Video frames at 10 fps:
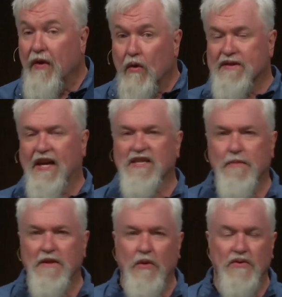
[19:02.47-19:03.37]
the Old
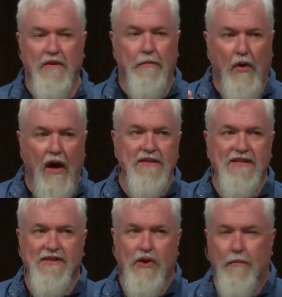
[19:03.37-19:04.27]
Testament, there was a bronze
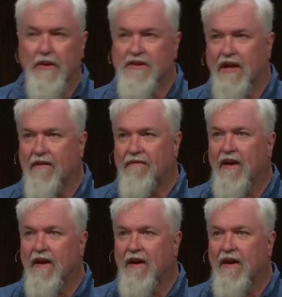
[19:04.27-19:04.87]
serpent, and